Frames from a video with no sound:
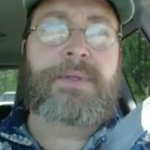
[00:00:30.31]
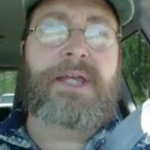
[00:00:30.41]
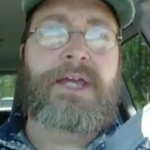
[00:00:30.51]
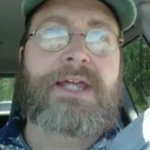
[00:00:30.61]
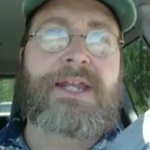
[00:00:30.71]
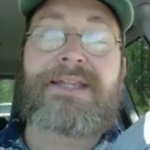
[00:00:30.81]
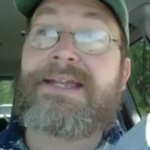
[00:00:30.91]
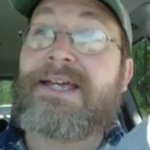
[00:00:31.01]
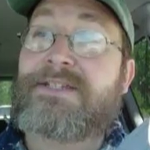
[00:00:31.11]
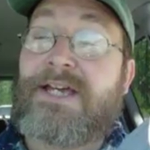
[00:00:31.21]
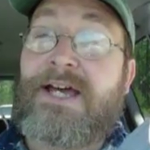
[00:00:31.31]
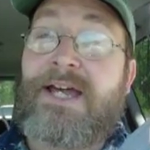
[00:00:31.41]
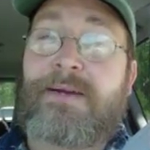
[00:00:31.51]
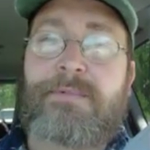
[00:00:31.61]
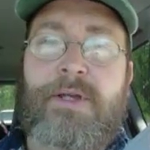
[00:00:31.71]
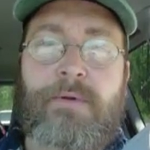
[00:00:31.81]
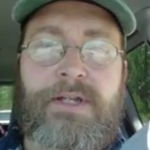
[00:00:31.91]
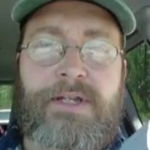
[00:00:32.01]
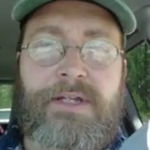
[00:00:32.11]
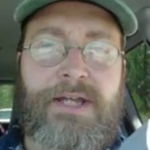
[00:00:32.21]
And at that time, they
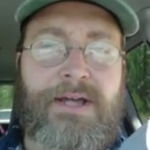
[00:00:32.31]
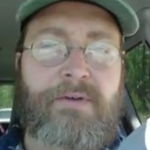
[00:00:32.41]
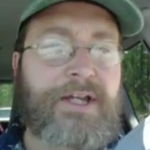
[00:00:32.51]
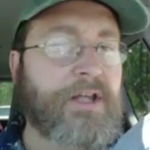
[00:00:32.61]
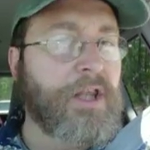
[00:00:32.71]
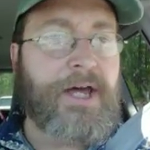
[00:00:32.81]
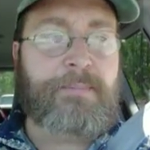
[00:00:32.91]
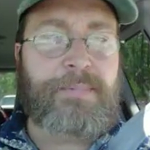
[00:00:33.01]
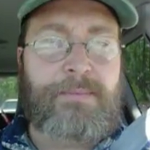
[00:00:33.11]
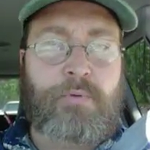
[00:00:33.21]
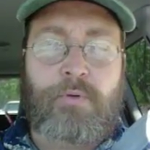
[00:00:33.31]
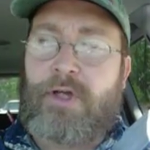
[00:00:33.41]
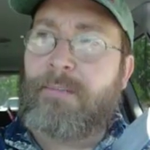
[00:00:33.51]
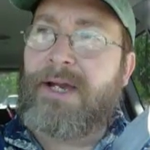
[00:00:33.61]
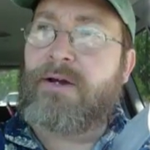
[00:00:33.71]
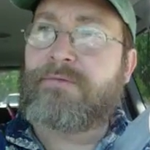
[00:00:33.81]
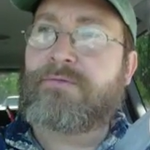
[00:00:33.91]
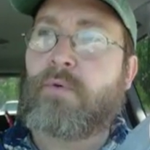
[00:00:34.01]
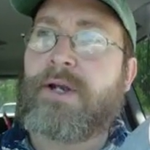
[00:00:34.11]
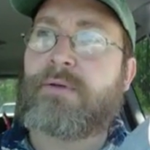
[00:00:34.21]
really didn't have like a lot of people come out
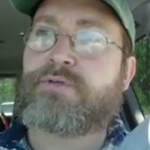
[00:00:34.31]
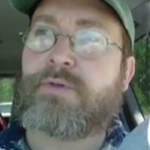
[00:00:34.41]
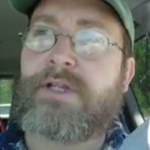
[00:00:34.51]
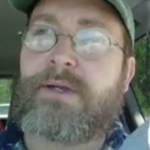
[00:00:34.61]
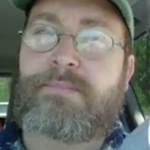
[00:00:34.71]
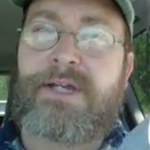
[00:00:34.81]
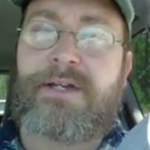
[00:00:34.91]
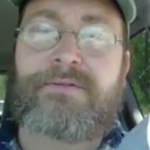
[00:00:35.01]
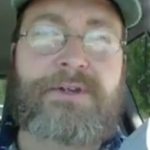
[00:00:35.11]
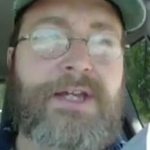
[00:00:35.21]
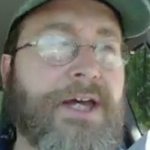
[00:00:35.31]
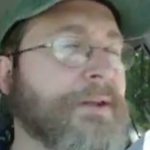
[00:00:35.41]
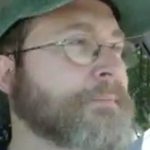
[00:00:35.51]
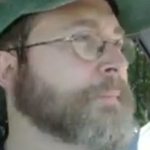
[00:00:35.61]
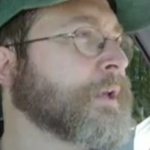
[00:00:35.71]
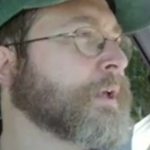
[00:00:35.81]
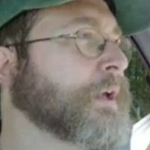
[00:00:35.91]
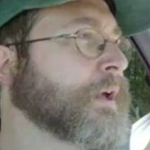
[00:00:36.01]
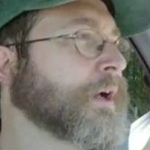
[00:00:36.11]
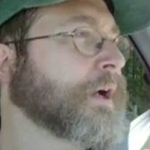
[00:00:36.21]
for it. It was really a big event.
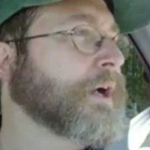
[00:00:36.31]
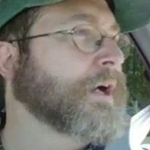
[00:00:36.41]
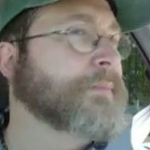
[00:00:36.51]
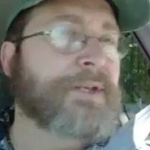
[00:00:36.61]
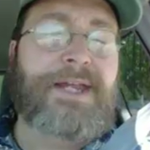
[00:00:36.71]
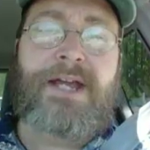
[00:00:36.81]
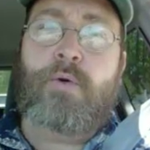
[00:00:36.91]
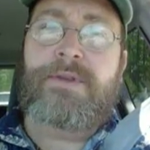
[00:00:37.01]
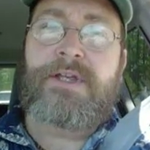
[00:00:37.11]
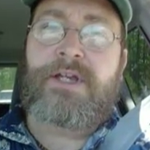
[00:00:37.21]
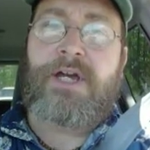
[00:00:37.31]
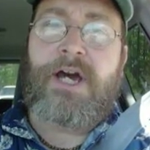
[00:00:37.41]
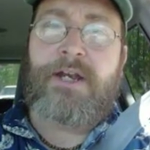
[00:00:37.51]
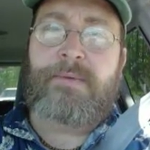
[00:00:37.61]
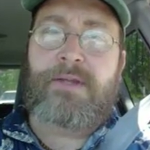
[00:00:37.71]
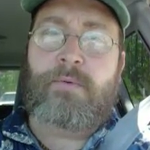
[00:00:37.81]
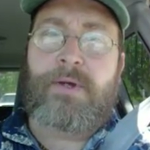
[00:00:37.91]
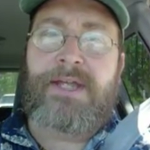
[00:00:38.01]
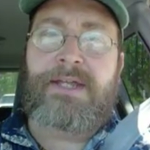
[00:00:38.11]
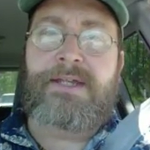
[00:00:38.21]
Uh, but now with the economy the
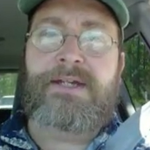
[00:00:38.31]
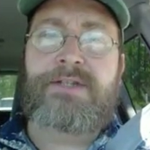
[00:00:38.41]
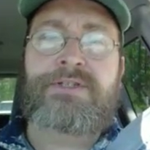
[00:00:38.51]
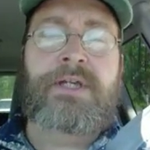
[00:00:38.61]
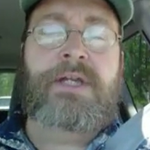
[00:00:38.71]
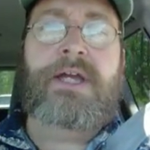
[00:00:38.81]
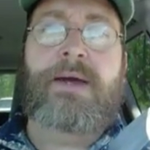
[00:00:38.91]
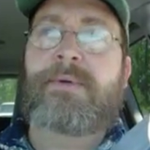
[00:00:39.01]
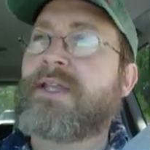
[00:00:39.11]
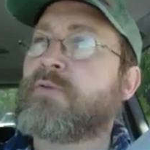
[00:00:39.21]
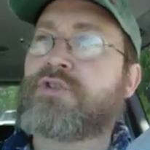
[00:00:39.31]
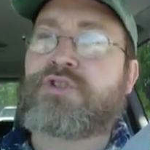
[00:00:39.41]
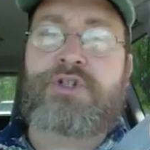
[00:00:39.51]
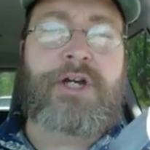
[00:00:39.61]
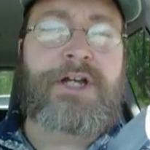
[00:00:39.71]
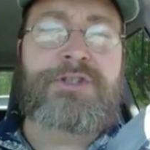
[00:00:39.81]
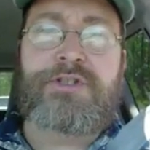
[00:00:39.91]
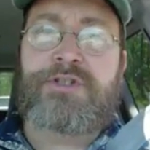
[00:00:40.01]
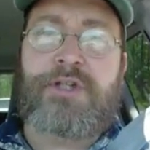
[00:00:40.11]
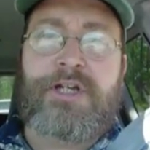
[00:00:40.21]
way it is, I mean, there was tons
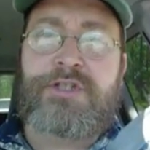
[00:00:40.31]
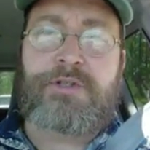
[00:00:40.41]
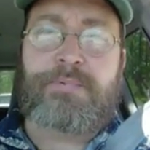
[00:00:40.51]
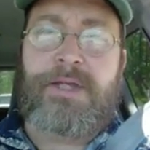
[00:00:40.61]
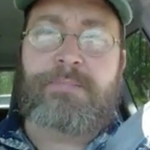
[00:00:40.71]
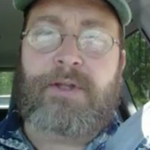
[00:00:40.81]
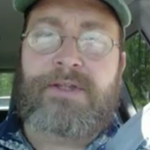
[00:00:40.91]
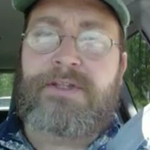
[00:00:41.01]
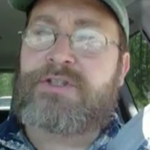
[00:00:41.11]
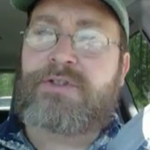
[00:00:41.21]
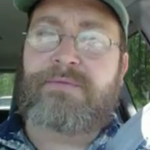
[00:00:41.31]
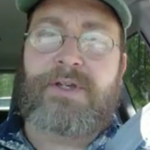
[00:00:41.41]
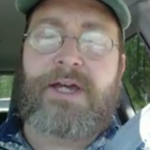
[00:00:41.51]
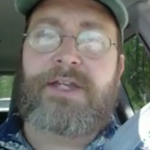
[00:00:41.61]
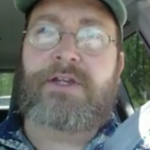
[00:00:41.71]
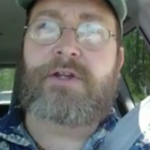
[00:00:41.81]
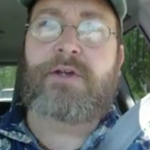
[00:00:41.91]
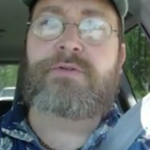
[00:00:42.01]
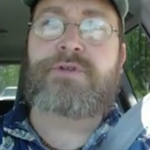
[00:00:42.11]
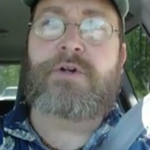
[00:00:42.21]
and tons of people at this event. You know,
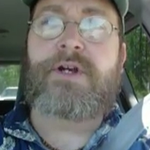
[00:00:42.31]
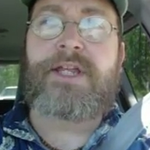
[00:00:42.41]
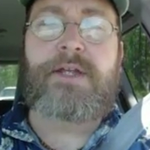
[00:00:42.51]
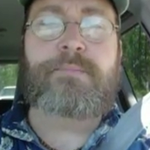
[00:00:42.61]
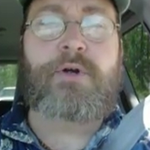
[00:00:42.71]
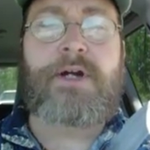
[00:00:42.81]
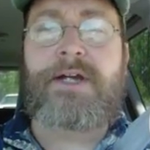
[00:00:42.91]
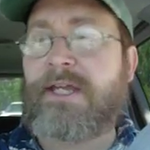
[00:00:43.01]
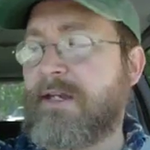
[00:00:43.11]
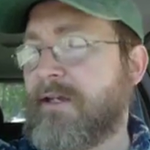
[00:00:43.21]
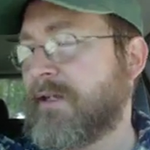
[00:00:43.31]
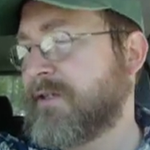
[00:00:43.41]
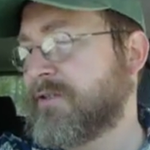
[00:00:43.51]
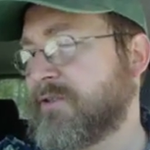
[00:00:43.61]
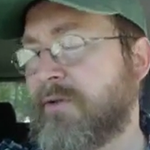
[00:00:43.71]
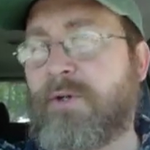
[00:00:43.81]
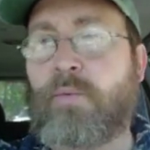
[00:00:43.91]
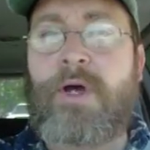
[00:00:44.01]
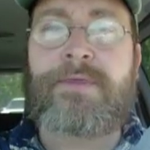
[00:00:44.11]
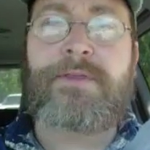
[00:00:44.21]
it was hard to get parking, and it's only
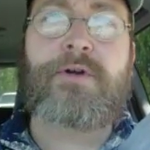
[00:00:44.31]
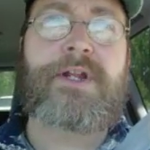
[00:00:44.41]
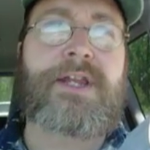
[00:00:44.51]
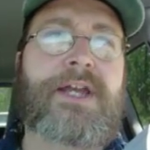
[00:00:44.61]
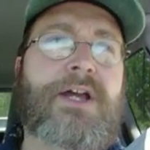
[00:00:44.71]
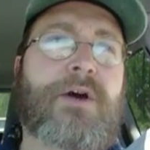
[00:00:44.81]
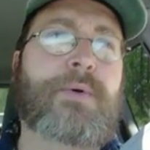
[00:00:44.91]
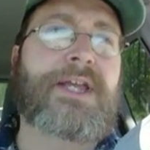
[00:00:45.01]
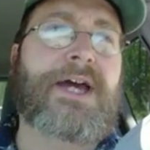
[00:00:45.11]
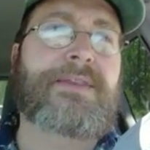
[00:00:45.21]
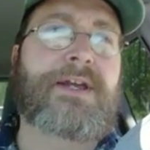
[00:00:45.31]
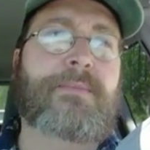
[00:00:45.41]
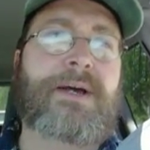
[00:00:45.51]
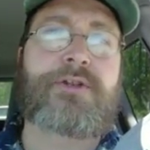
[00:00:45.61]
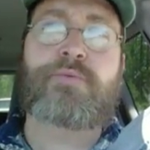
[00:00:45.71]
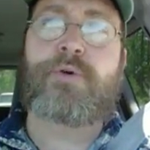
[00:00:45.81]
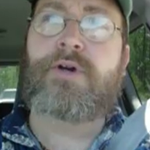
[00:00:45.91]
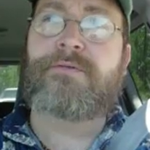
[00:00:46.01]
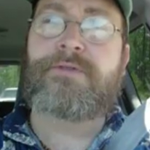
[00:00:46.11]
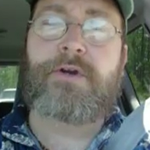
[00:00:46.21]
1.30 now. We got there about
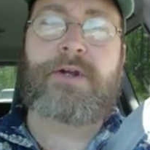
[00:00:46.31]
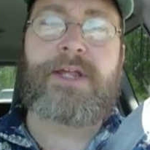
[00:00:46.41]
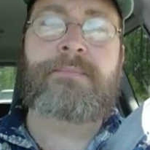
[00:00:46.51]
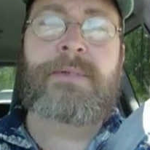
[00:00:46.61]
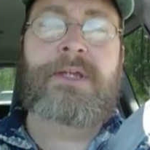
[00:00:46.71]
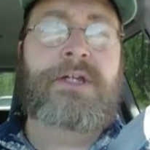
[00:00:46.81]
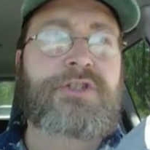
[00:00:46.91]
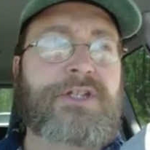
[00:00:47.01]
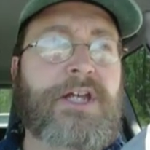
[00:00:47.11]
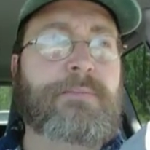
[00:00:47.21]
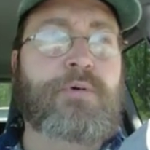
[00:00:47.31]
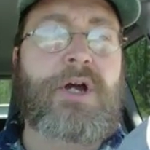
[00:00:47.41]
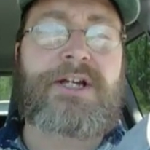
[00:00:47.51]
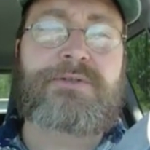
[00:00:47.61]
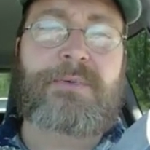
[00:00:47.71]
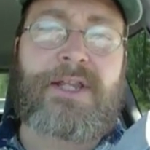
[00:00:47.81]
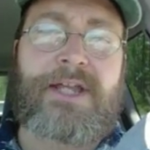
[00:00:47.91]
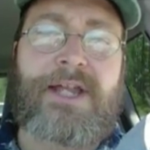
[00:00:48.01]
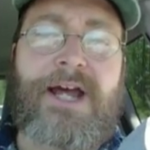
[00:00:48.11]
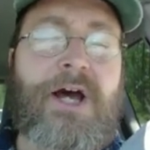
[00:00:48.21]
12.30, stayed
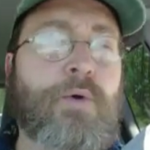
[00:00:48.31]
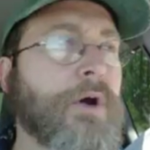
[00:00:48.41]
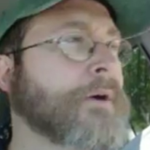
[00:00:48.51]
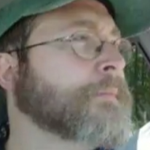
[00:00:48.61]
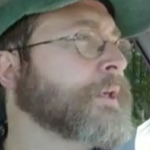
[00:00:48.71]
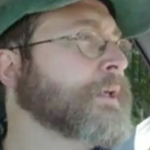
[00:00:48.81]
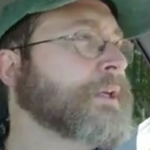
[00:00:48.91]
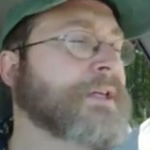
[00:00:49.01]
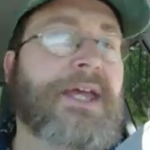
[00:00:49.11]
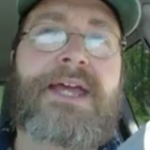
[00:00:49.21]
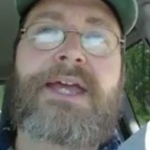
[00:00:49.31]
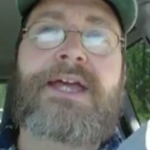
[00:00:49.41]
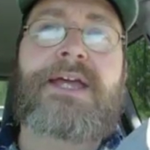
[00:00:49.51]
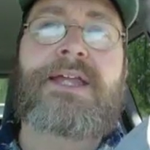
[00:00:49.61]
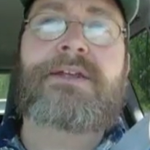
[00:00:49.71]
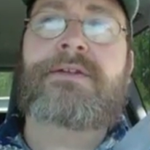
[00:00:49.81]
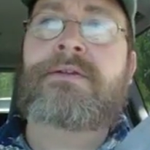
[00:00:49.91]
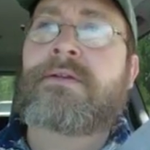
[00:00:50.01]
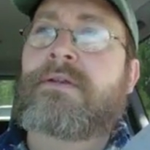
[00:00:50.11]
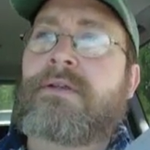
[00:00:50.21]
approximately an hour, and
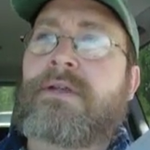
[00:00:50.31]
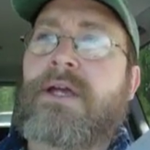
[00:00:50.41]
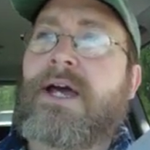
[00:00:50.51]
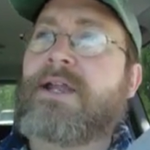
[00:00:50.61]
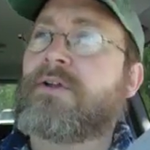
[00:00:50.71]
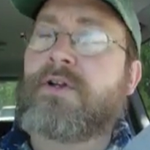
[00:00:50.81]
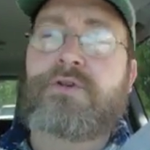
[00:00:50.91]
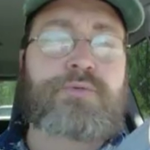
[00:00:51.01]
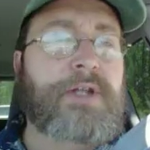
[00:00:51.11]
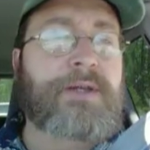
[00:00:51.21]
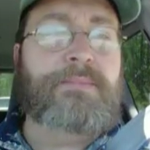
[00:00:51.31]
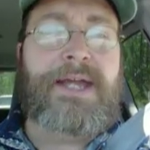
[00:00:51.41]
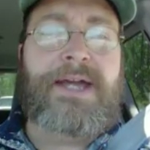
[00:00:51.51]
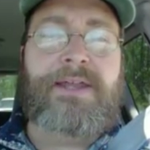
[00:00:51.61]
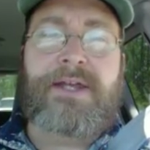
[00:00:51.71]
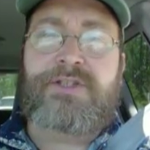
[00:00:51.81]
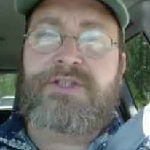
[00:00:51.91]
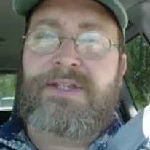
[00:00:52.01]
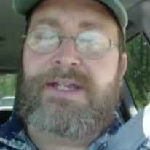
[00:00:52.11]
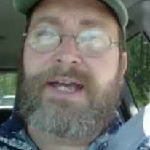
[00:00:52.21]
I don't know, it was really bad. Like I
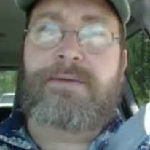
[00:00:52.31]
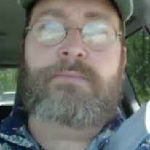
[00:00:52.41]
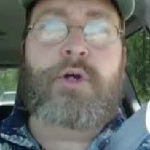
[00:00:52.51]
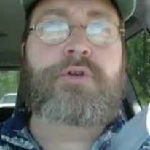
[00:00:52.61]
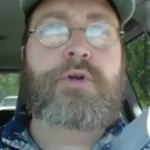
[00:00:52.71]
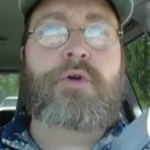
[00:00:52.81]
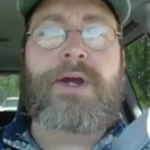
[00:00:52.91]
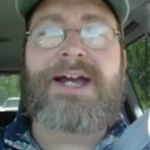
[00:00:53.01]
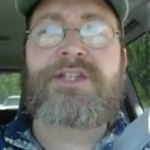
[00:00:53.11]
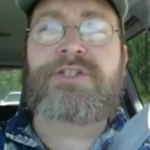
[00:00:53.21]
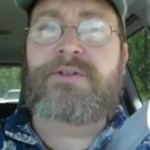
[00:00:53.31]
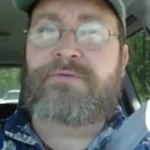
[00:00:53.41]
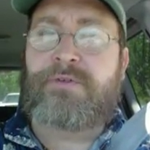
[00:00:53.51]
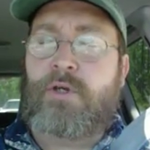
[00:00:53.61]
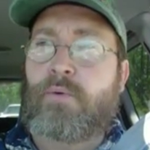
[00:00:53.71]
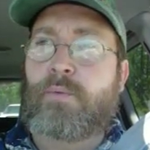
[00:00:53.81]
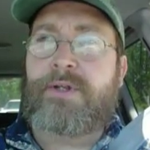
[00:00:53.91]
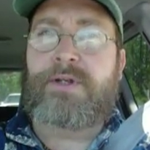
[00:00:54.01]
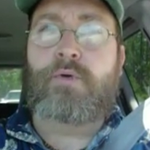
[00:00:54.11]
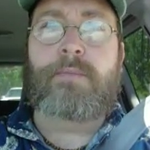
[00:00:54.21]
said, they hadn't mowed the grass in the field where
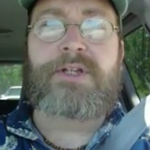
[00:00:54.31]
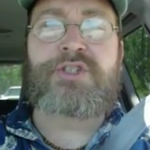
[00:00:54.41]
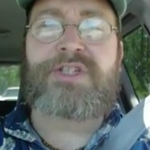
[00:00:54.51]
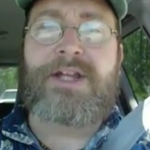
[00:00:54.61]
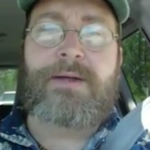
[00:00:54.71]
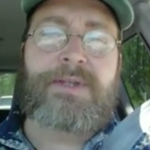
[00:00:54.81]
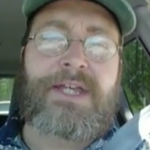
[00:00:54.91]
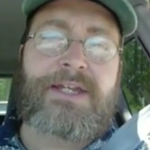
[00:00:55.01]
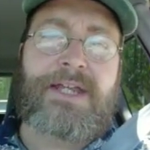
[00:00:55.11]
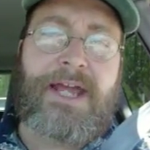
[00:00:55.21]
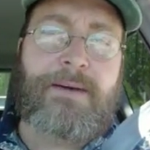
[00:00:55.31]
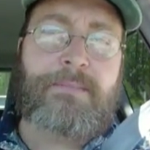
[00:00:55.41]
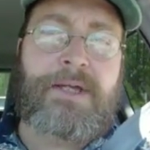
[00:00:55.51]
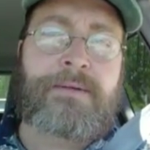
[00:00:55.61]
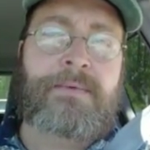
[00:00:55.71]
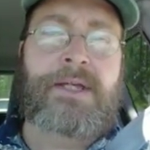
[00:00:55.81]
they normally set up the encampment.